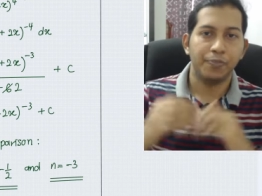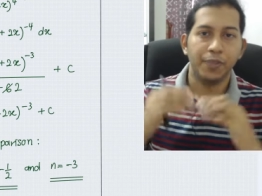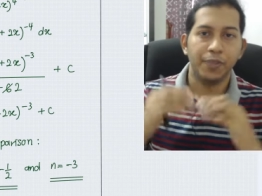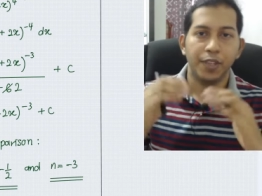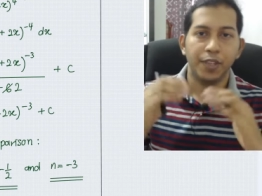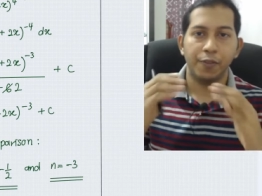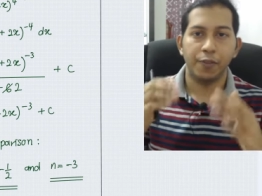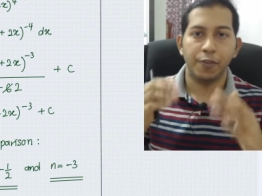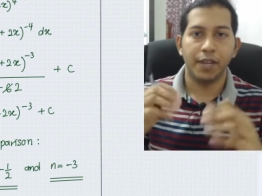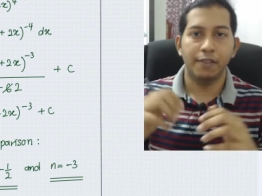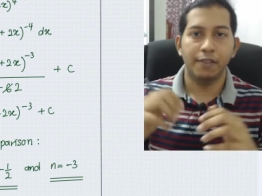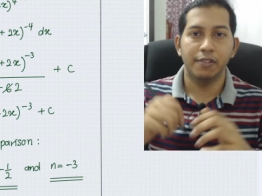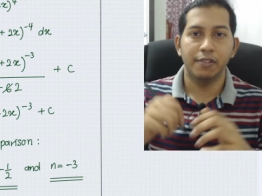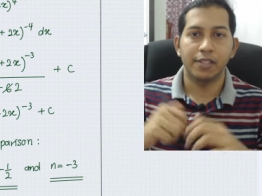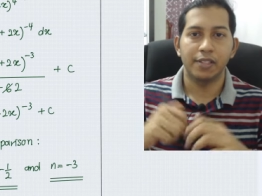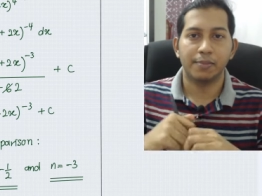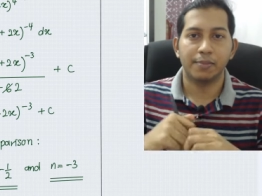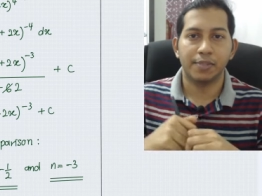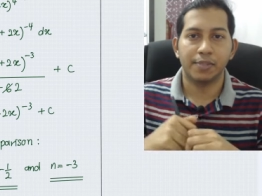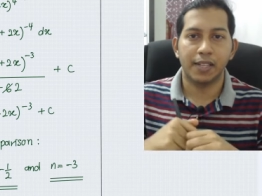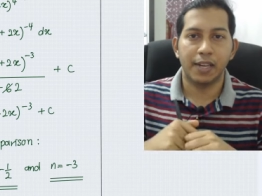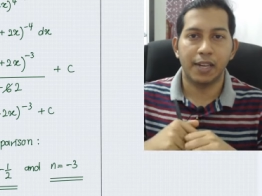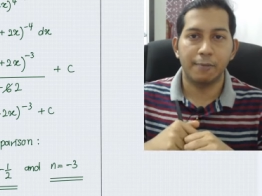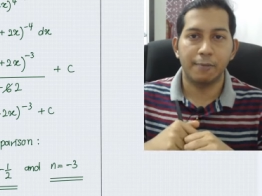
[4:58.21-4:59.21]
If you haven't
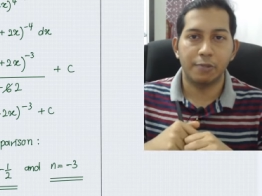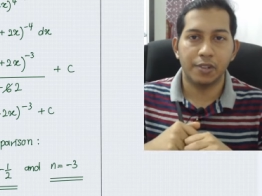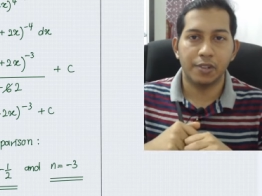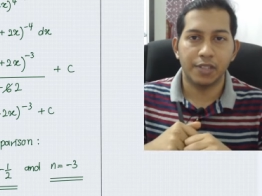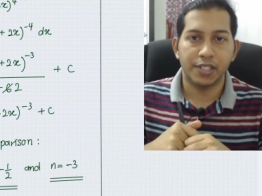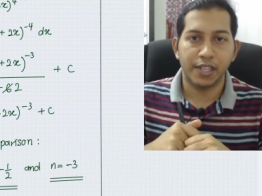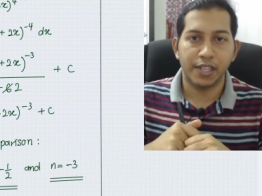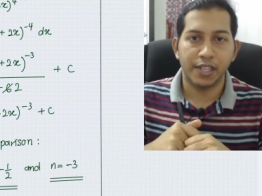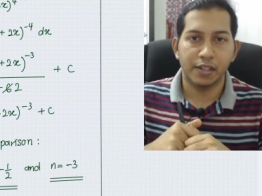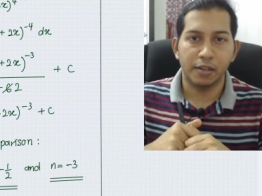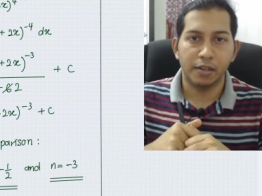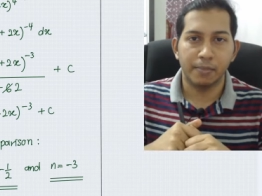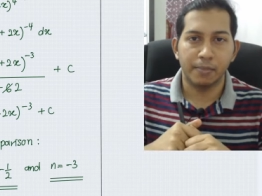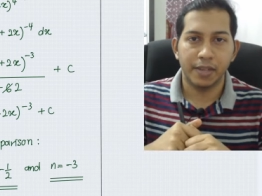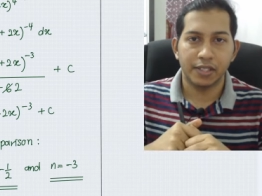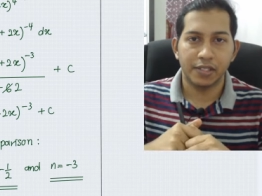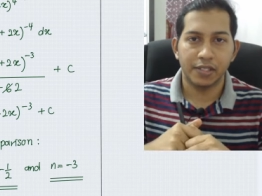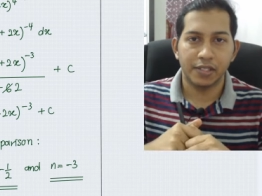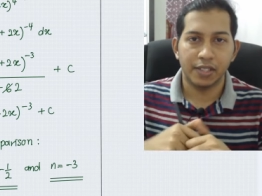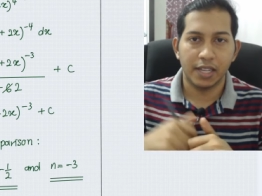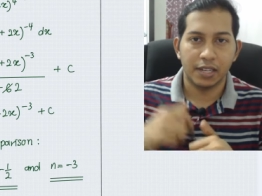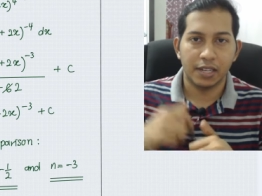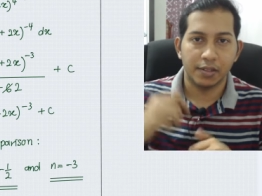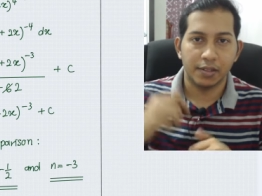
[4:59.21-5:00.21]
subscribed to the channel, make
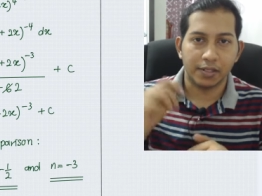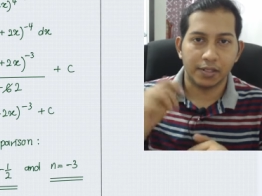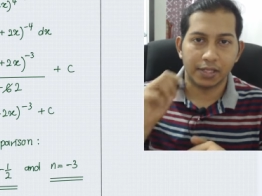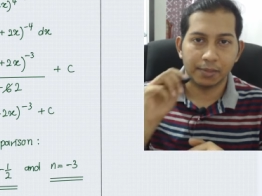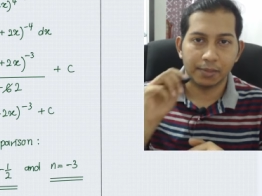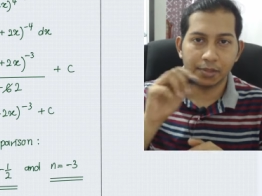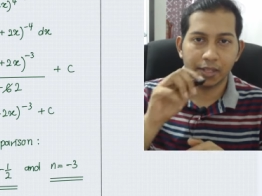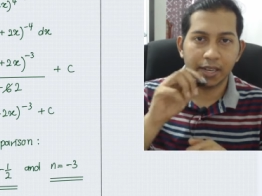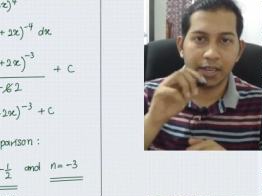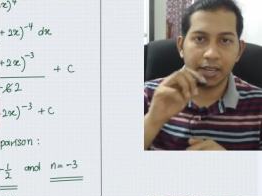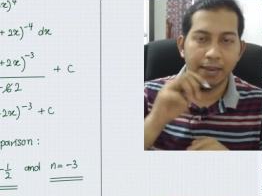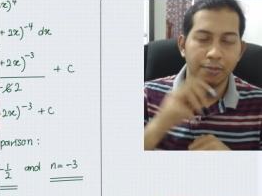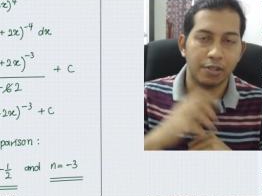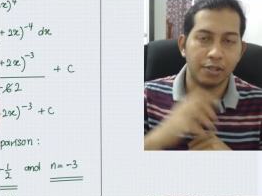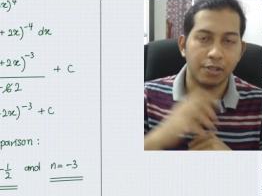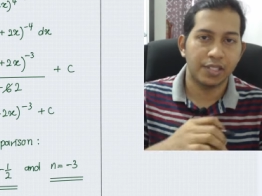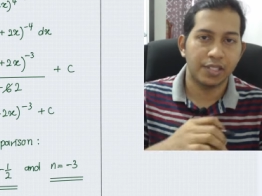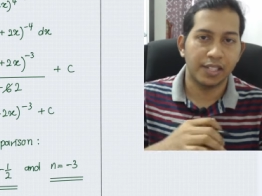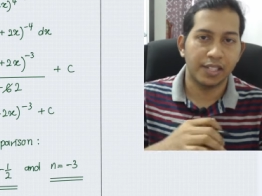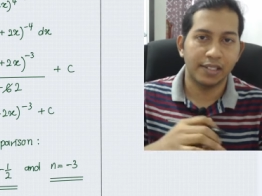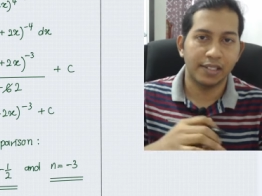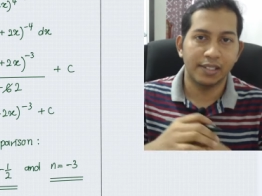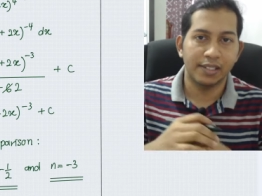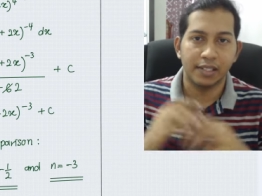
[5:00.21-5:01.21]
sure that you subscribe to the
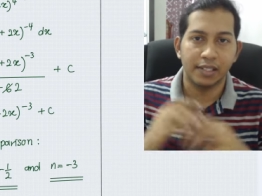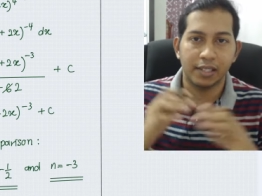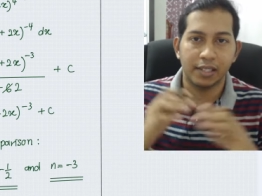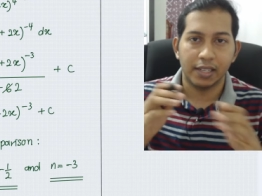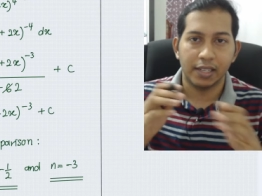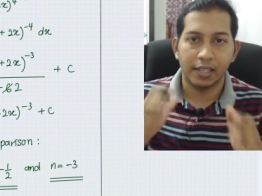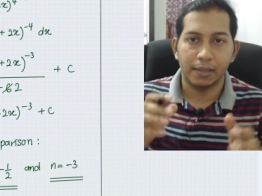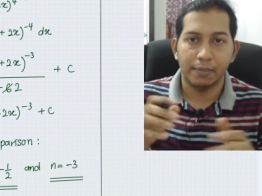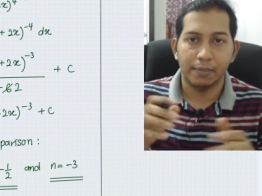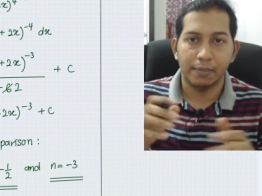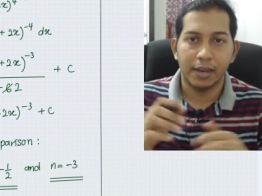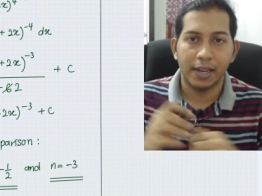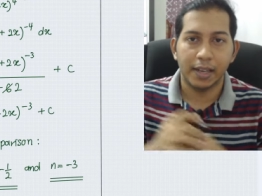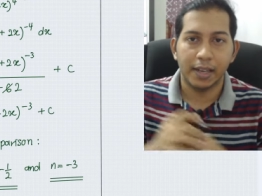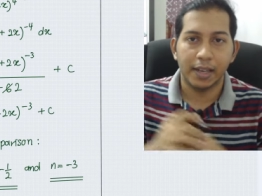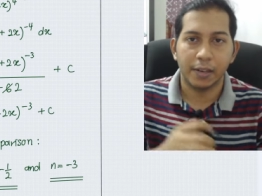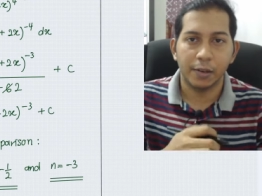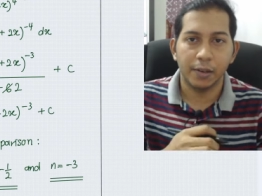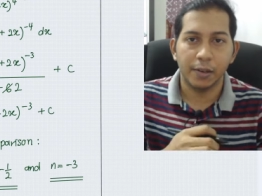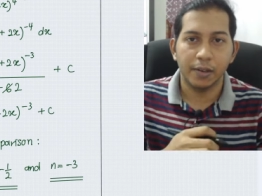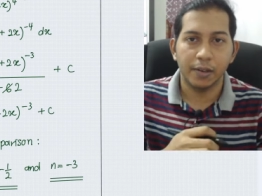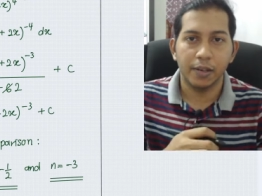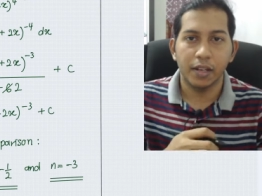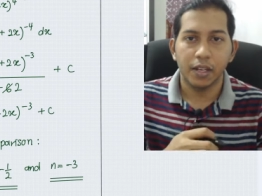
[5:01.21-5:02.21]
channel and hit the bell
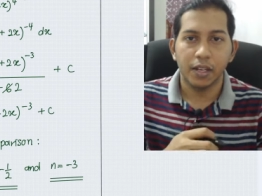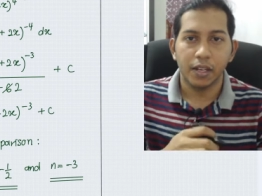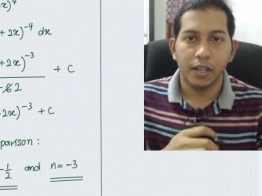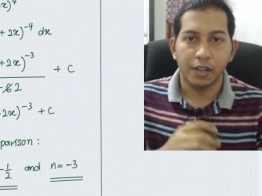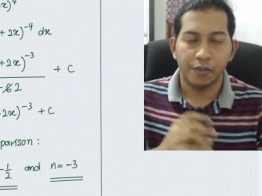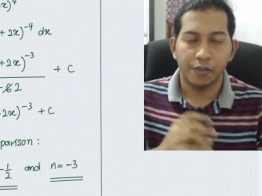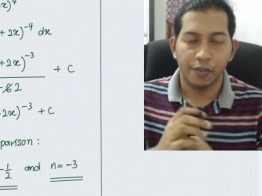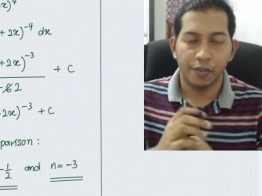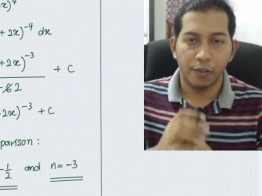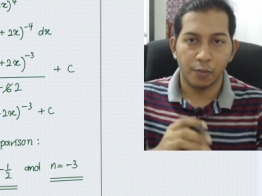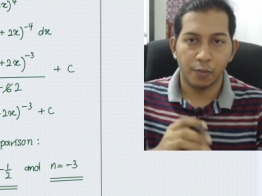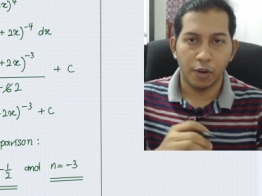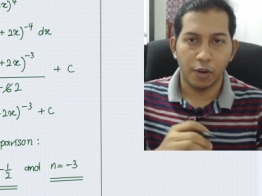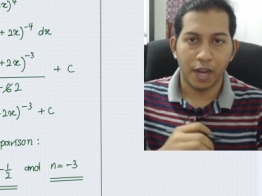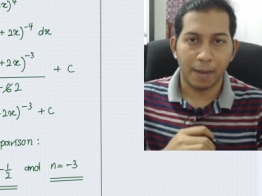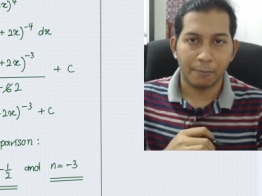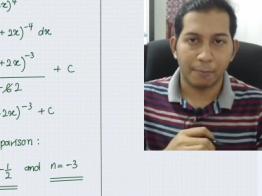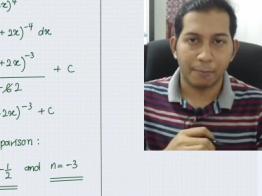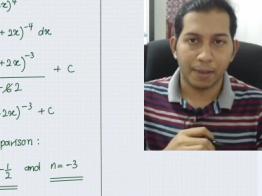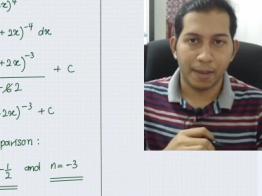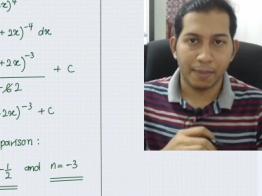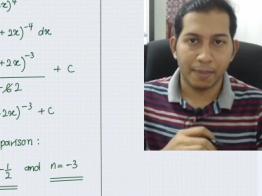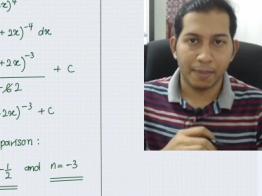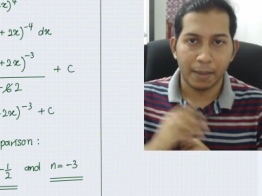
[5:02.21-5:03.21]
icon for more
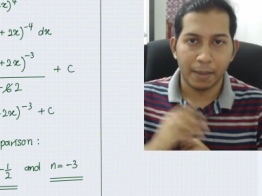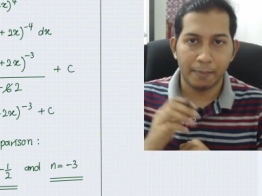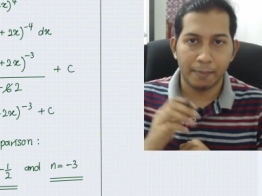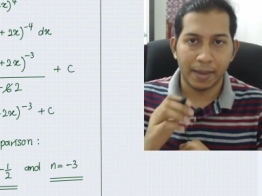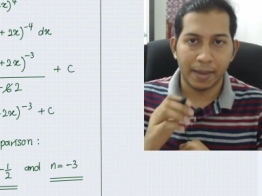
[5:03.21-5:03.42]
upcoming